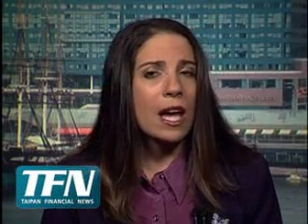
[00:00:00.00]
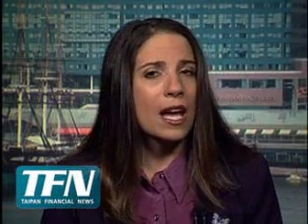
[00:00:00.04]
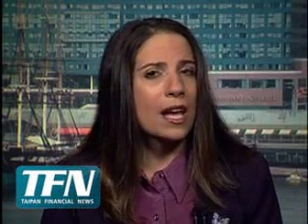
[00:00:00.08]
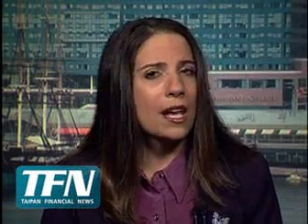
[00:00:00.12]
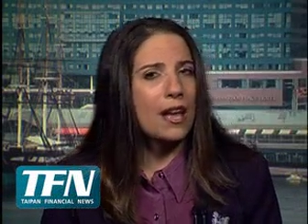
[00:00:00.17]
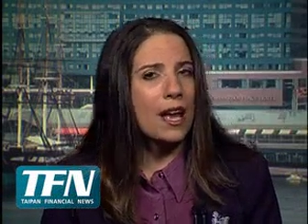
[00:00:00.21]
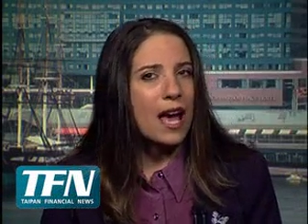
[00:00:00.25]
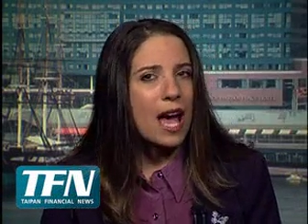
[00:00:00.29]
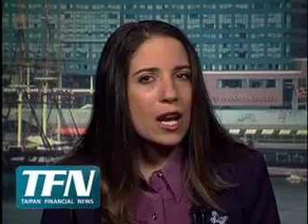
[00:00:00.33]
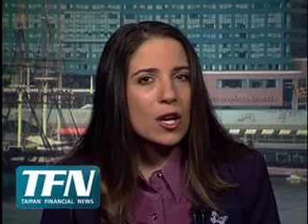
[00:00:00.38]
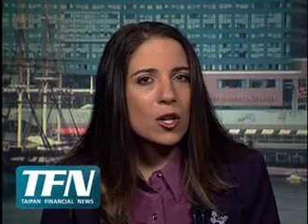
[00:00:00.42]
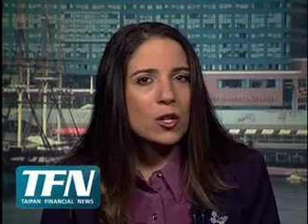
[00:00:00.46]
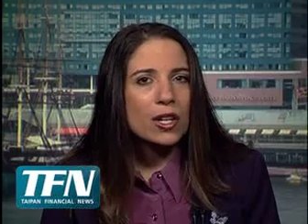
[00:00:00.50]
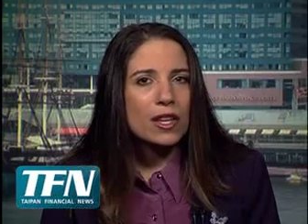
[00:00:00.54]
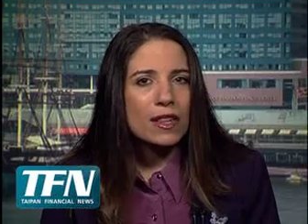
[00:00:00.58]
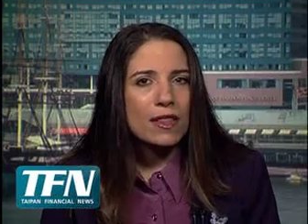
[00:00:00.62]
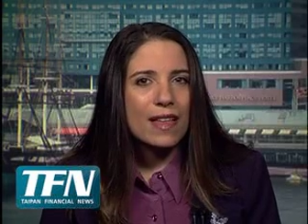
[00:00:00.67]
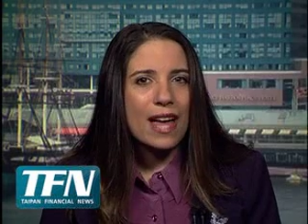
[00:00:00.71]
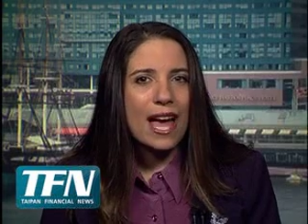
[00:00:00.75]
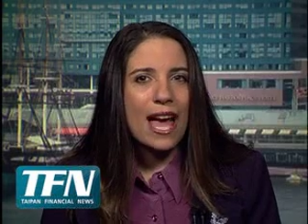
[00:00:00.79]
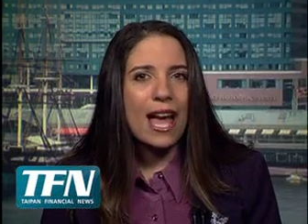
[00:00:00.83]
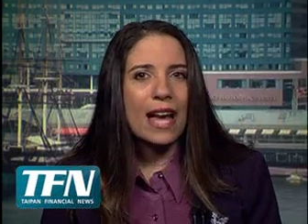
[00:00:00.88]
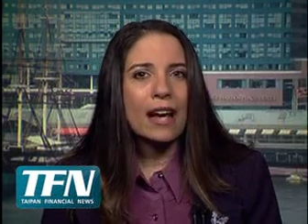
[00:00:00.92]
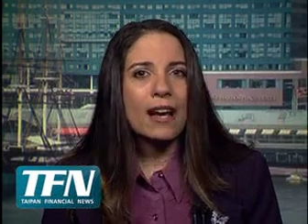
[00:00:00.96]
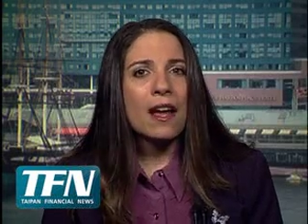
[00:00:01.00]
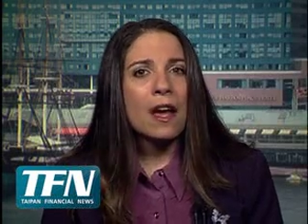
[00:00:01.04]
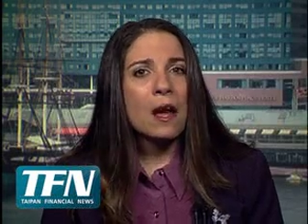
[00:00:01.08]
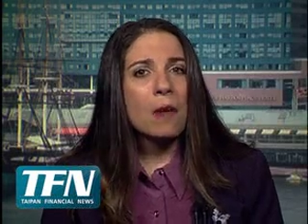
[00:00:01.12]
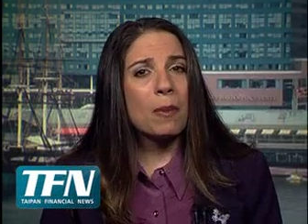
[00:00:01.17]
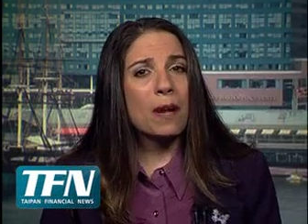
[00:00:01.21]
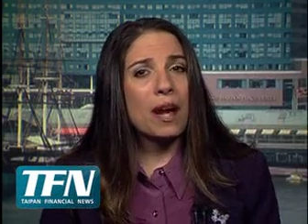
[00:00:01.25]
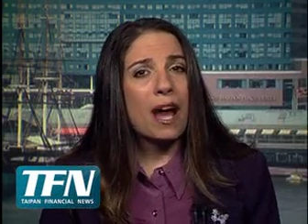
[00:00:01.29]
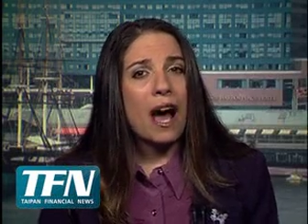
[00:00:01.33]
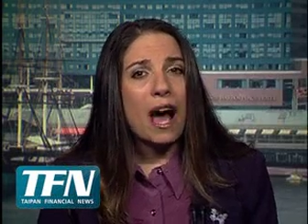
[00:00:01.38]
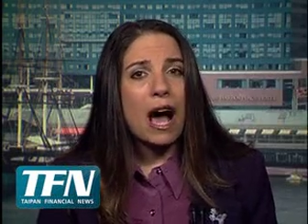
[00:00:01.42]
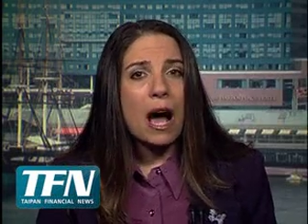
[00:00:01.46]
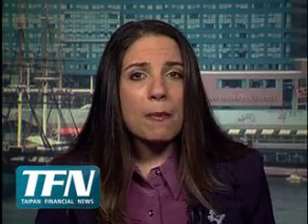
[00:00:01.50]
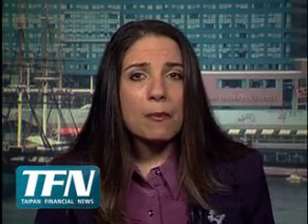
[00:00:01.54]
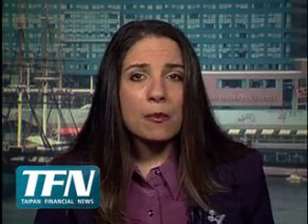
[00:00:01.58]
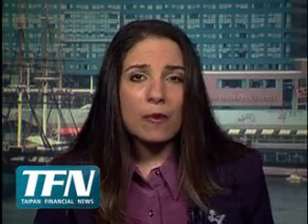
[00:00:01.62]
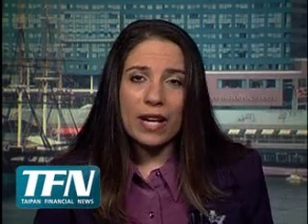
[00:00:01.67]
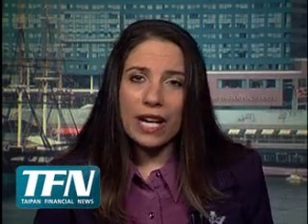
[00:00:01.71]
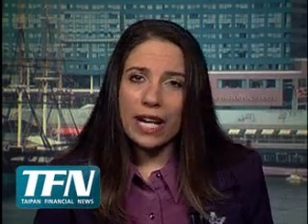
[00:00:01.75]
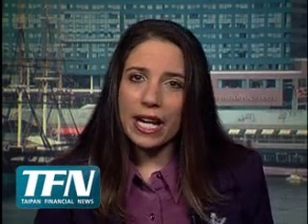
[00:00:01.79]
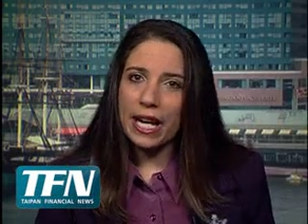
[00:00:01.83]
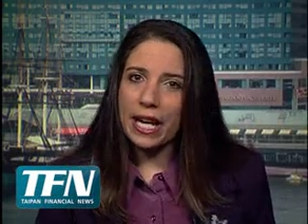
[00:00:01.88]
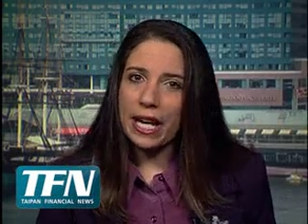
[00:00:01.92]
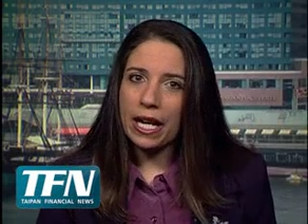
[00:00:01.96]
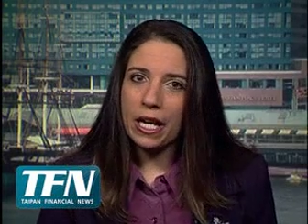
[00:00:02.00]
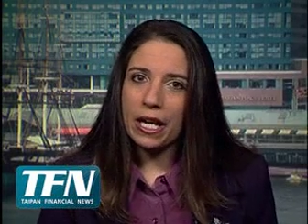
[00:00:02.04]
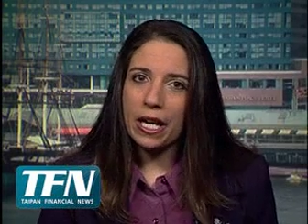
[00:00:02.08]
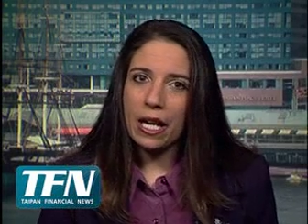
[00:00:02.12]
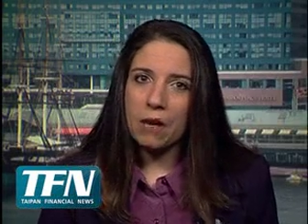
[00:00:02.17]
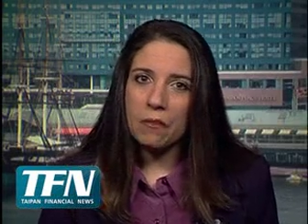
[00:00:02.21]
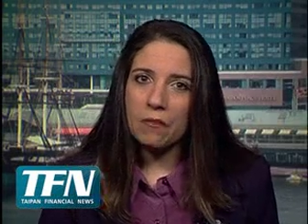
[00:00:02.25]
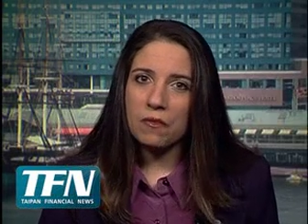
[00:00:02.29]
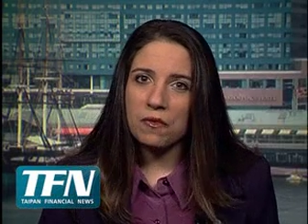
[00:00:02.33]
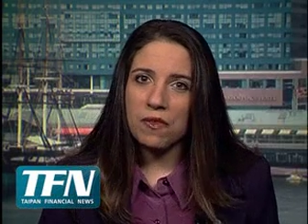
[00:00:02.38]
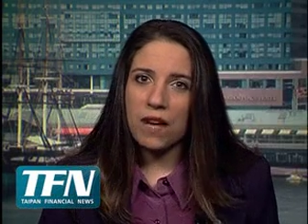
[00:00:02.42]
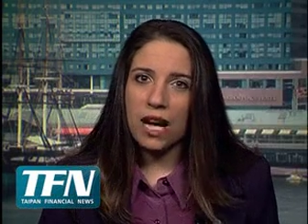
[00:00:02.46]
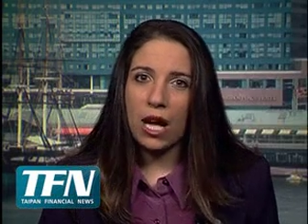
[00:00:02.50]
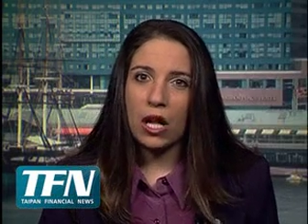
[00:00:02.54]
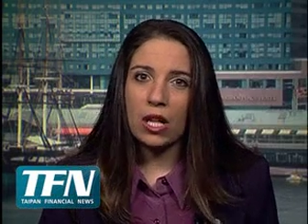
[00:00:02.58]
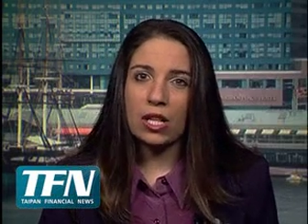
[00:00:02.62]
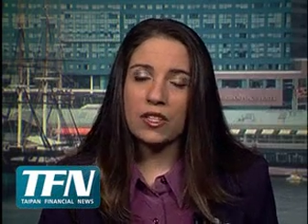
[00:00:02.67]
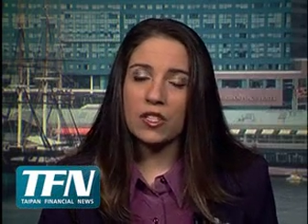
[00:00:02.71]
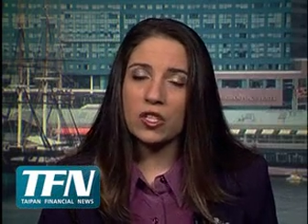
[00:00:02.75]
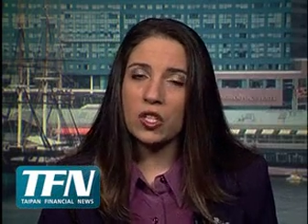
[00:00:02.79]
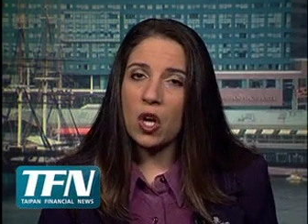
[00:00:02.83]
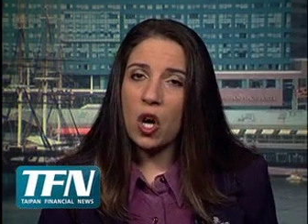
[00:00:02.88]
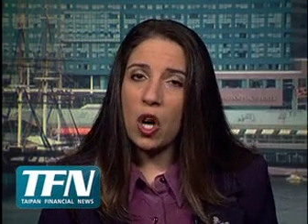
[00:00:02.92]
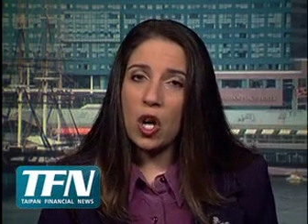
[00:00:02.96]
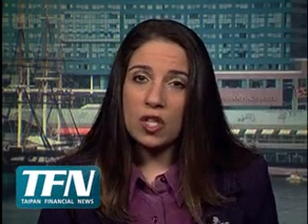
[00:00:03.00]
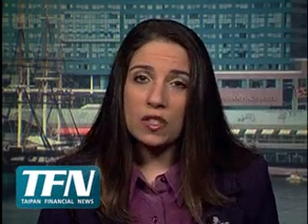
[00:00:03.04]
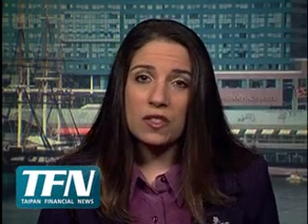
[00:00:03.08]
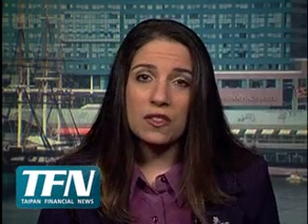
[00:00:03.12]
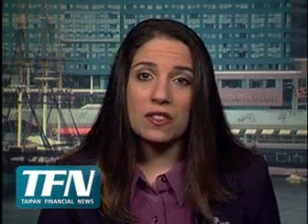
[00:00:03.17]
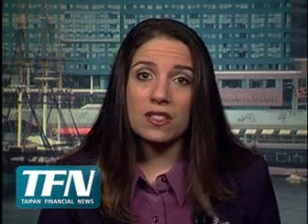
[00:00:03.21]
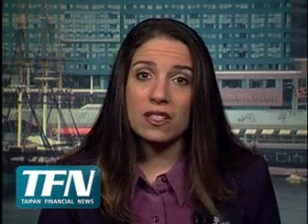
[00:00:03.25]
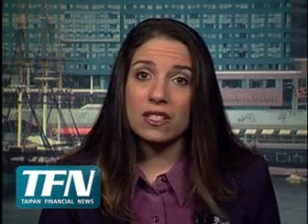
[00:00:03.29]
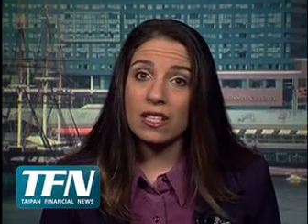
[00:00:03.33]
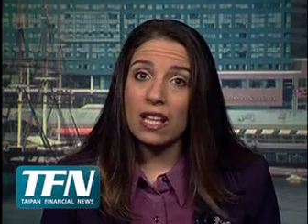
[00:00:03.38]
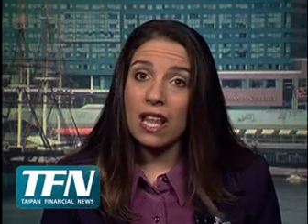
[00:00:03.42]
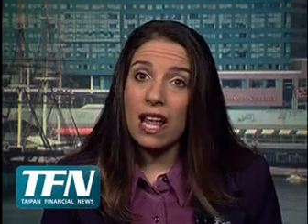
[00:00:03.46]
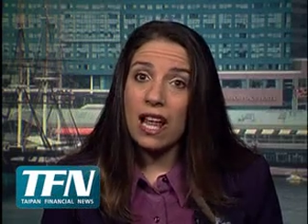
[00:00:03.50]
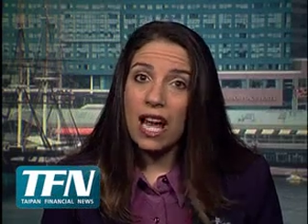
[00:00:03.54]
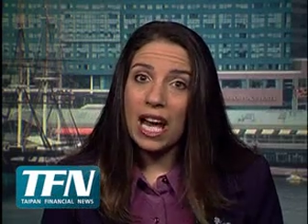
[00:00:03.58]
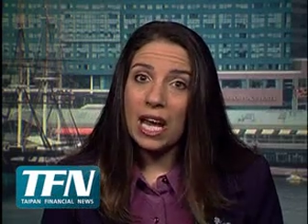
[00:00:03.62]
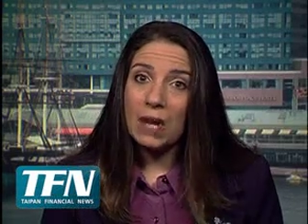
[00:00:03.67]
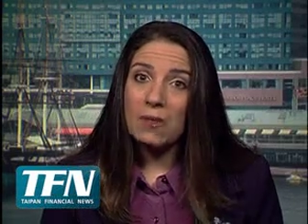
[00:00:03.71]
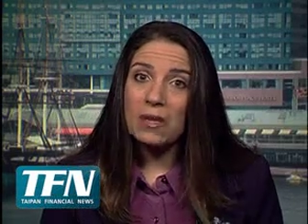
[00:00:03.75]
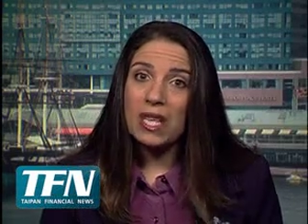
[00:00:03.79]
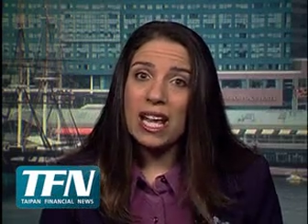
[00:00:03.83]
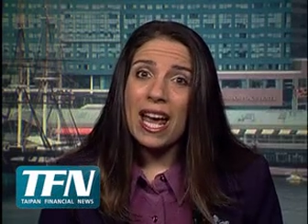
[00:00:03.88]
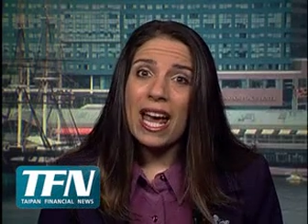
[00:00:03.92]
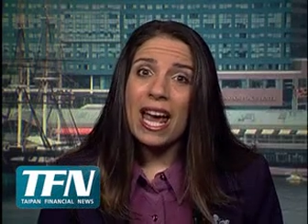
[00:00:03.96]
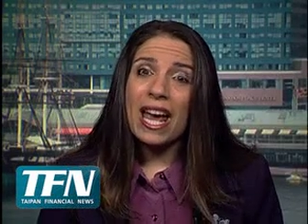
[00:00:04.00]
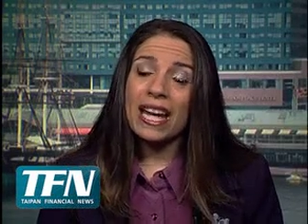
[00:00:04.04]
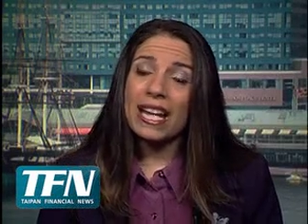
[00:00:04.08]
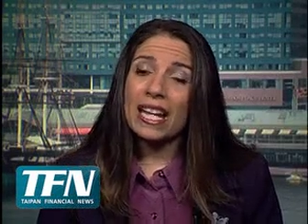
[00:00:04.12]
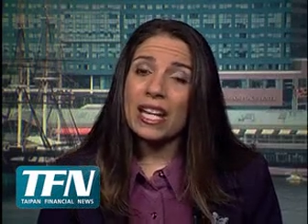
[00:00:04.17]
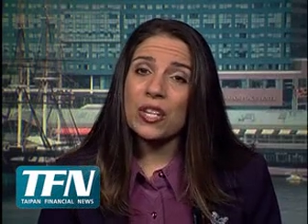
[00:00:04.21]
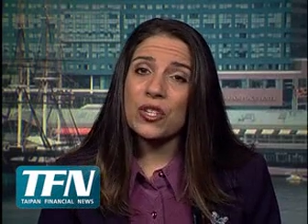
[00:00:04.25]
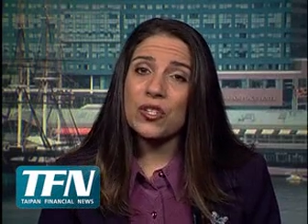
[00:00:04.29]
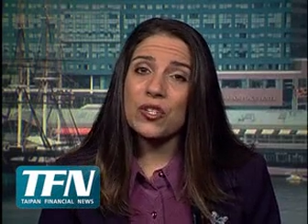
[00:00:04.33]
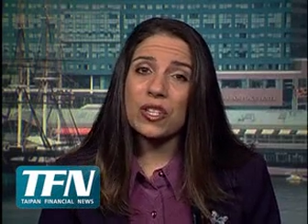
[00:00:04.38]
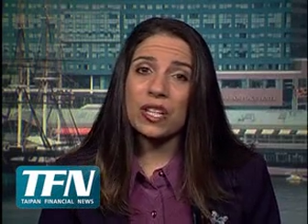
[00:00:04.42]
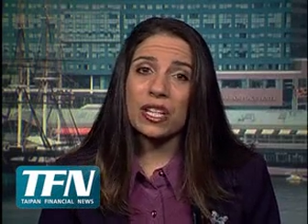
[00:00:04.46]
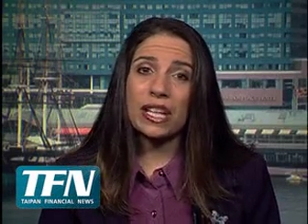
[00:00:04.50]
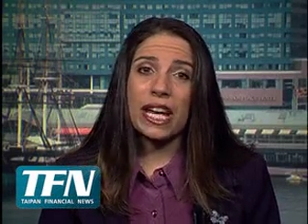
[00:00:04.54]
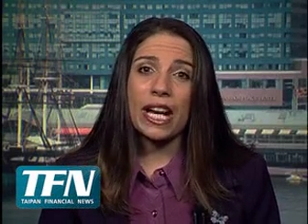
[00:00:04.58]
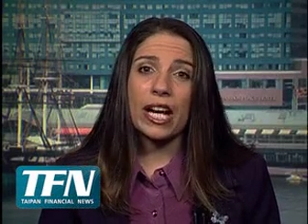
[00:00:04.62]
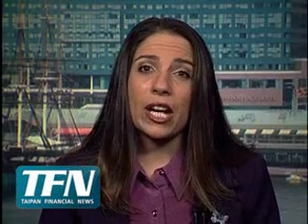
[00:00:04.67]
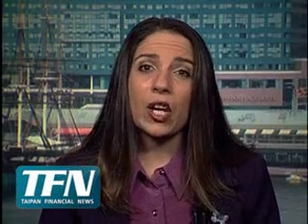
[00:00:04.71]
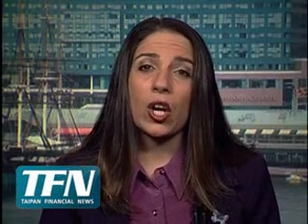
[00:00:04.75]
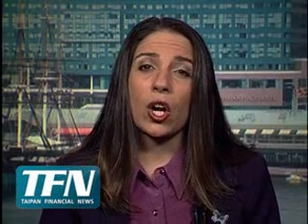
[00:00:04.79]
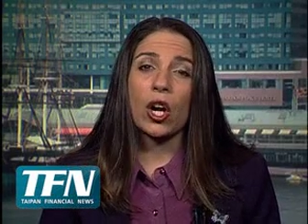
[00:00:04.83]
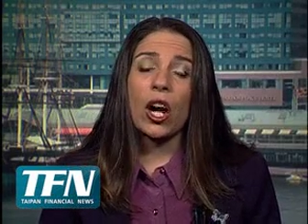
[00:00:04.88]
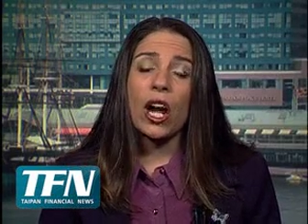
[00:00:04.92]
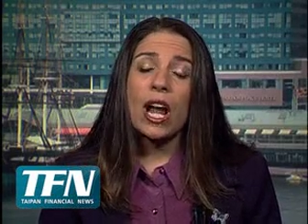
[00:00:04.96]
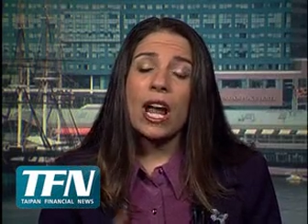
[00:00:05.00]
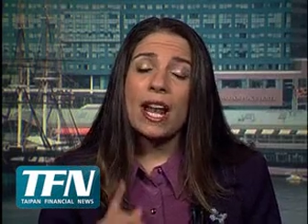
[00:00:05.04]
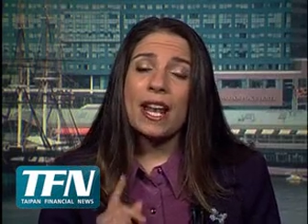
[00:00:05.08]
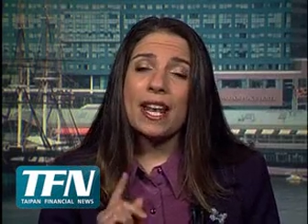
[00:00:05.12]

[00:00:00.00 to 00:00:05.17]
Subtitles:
And not only that, but operating income fell as costs climbed. And here's the kicker.